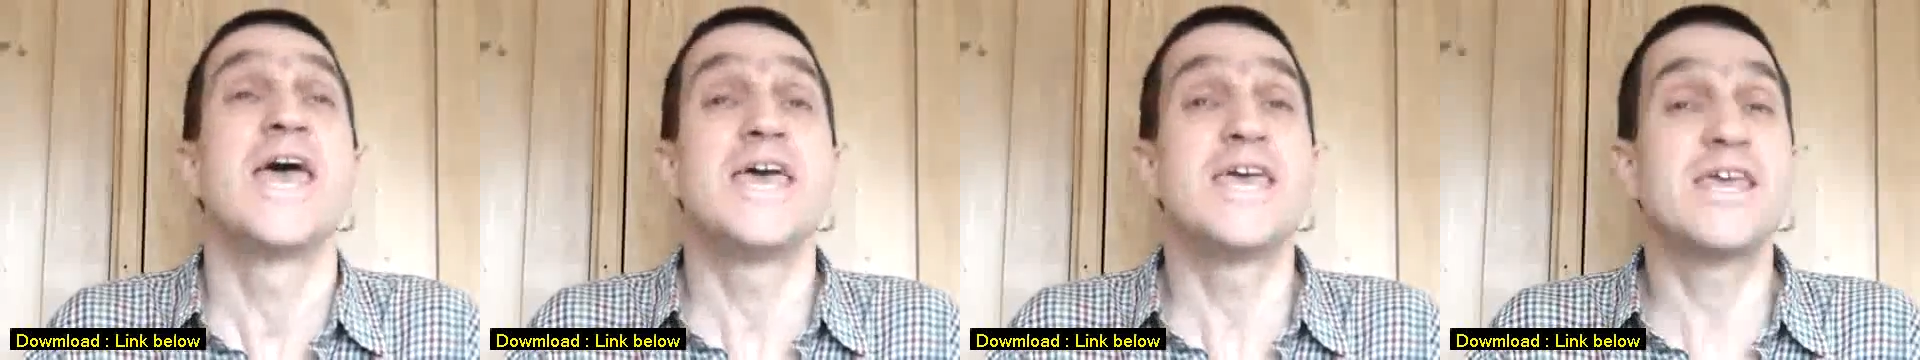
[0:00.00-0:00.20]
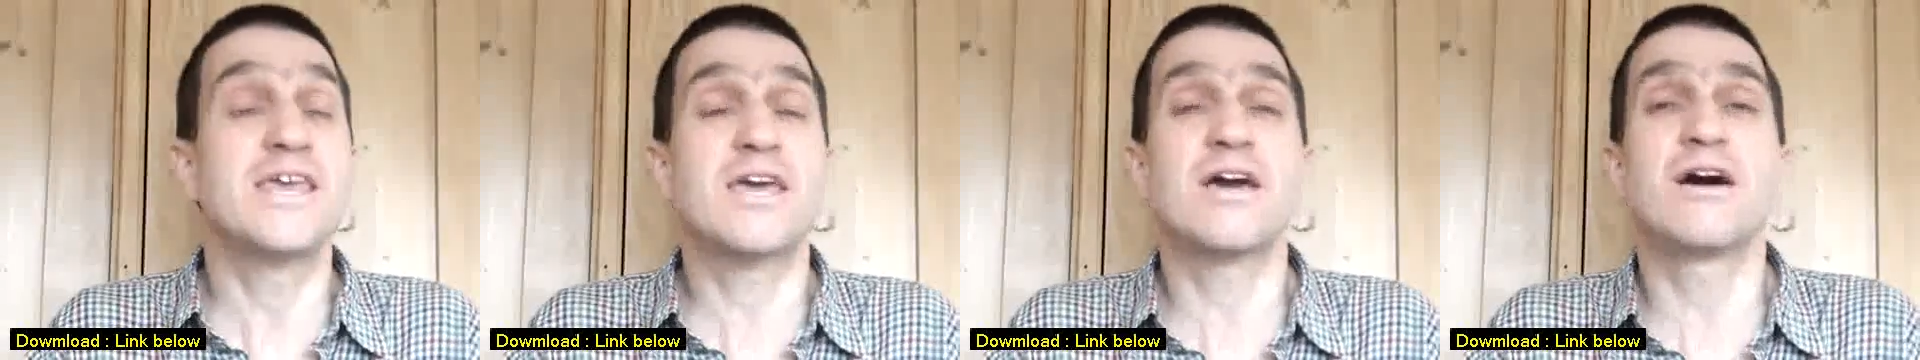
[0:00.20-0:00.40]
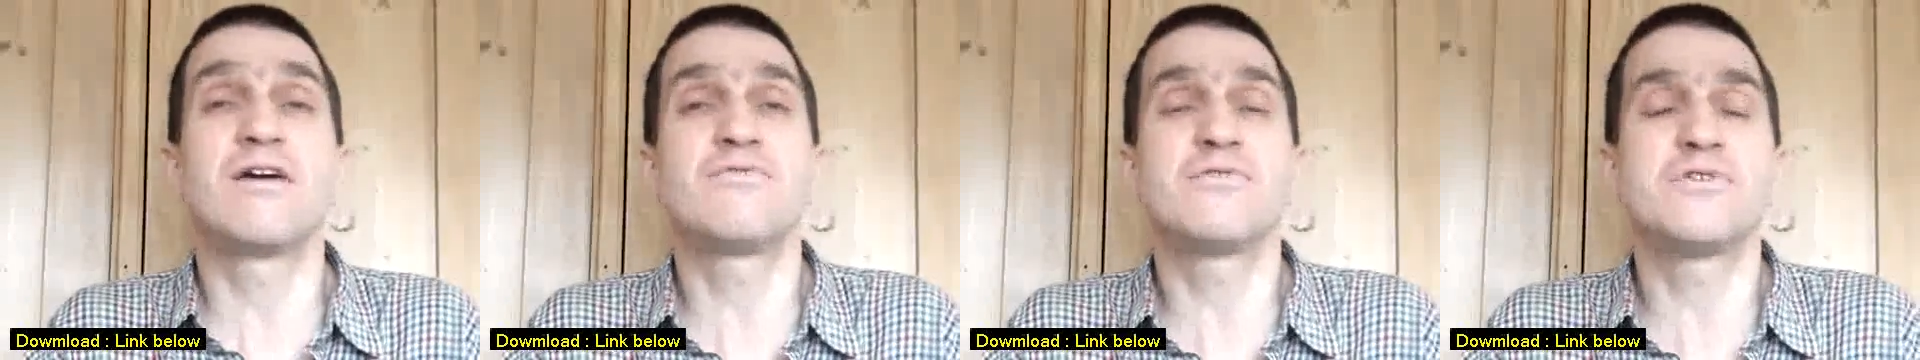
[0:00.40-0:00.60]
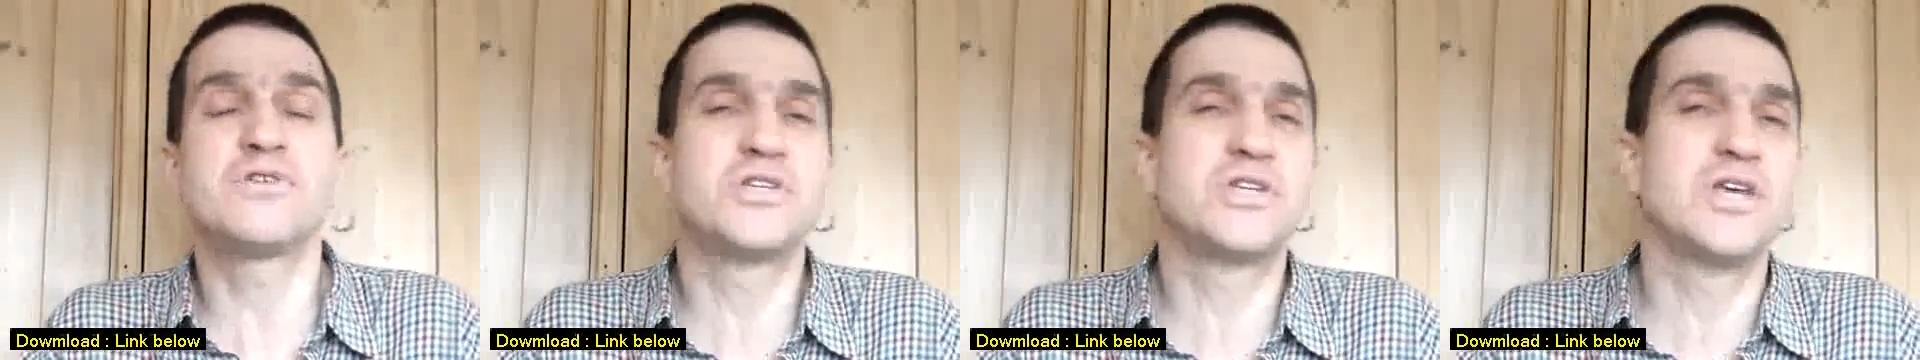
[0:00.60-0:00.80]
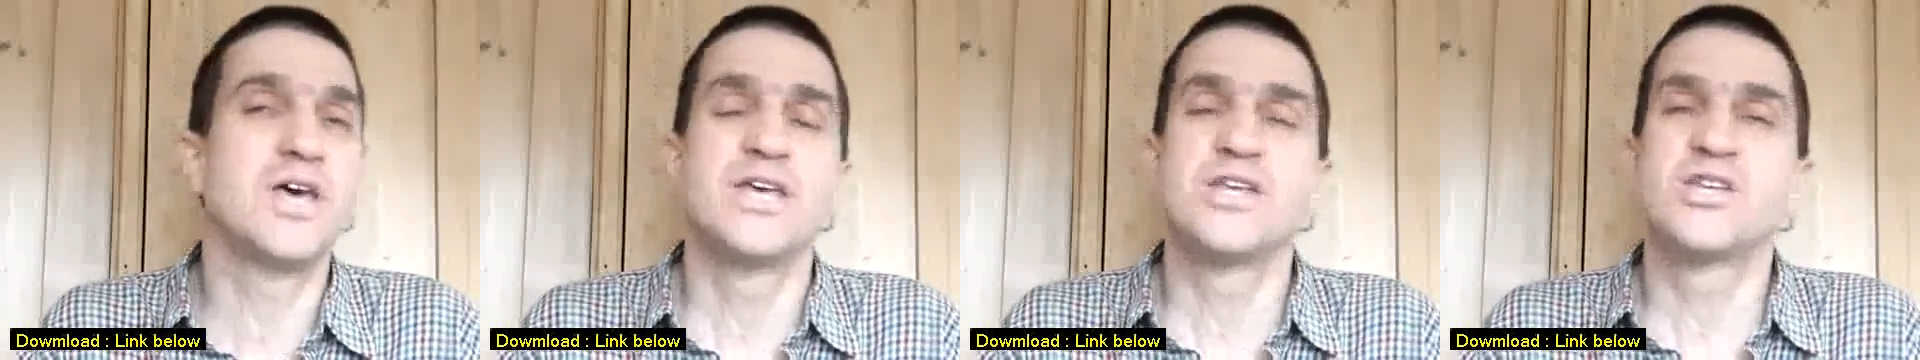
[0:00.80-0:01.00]
It
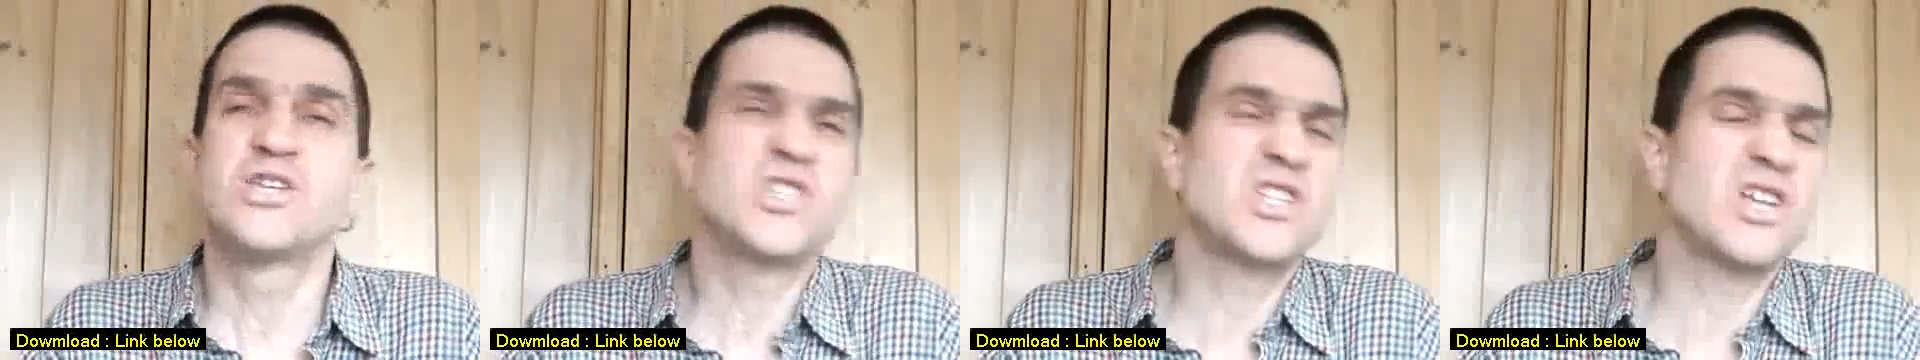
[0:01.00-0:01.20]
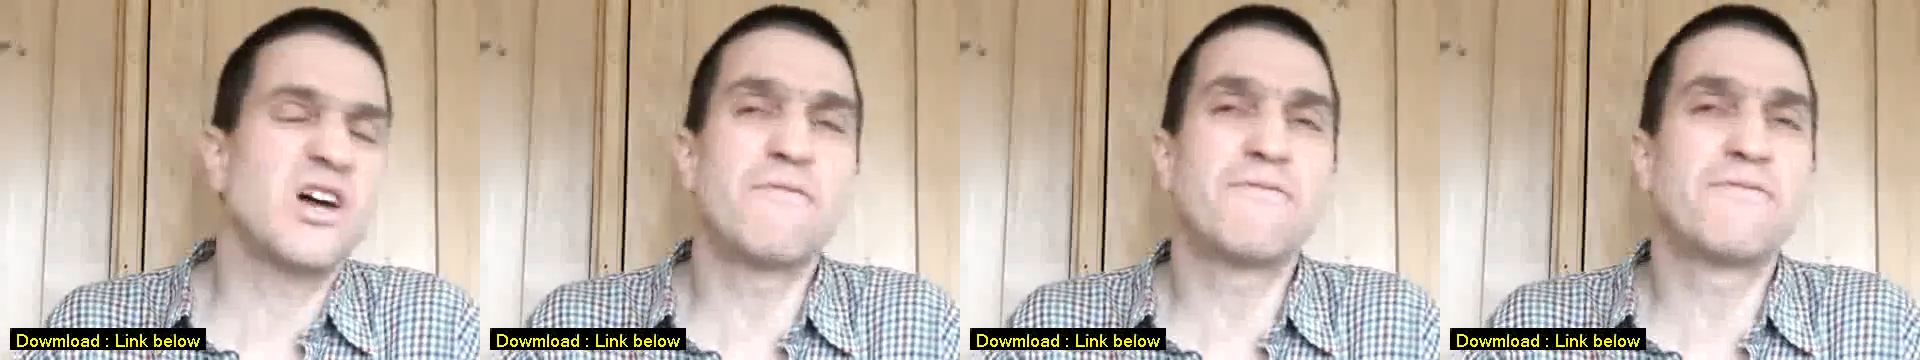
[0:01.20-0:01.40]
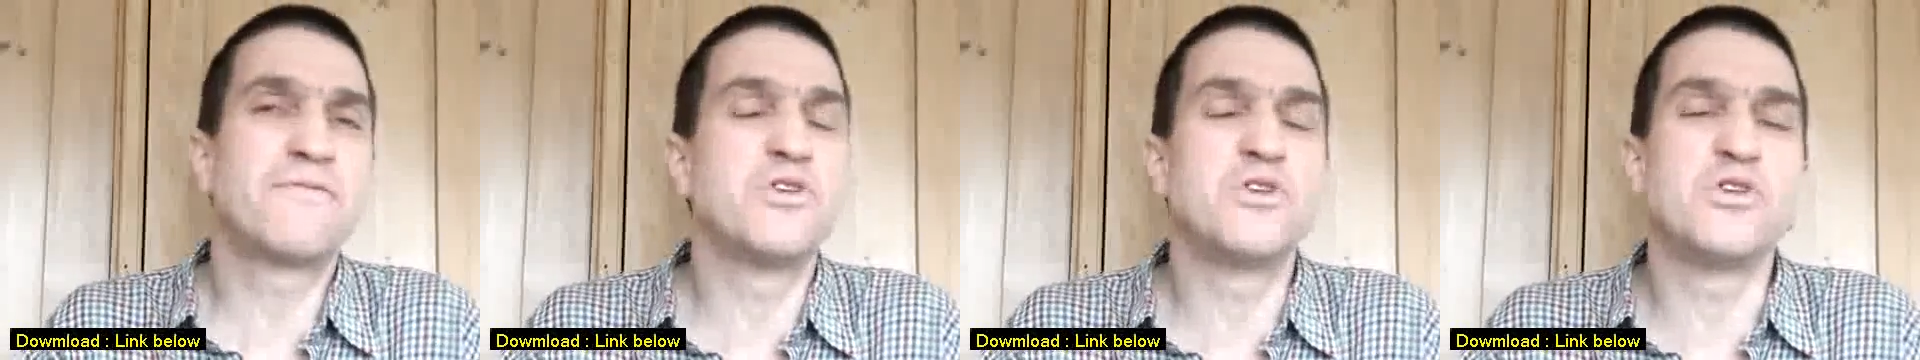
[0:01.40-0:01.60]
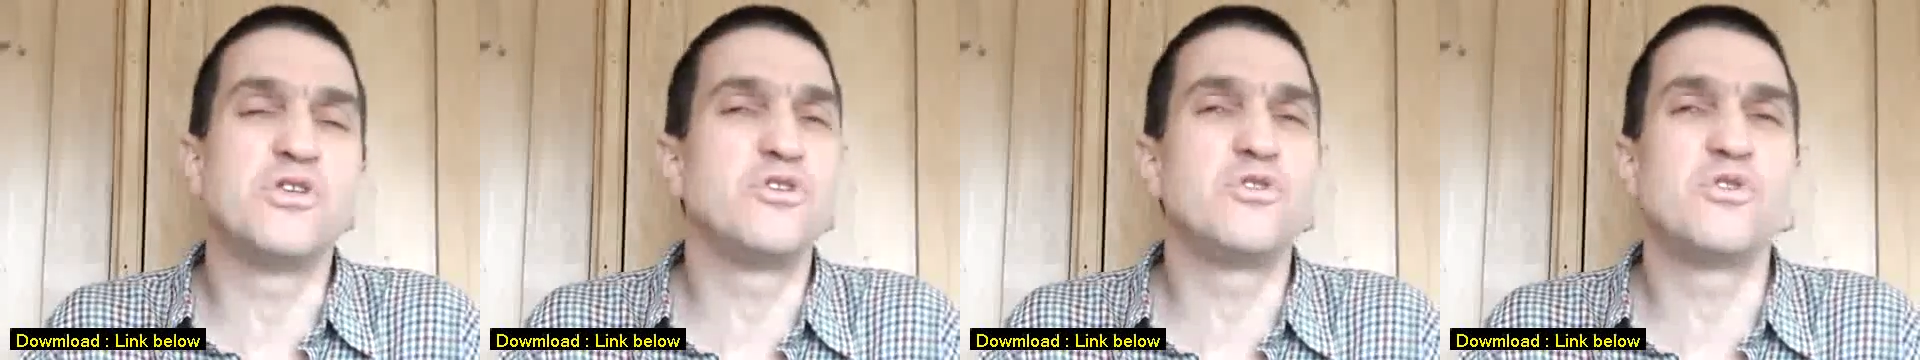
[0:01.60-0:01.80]
covers stuff that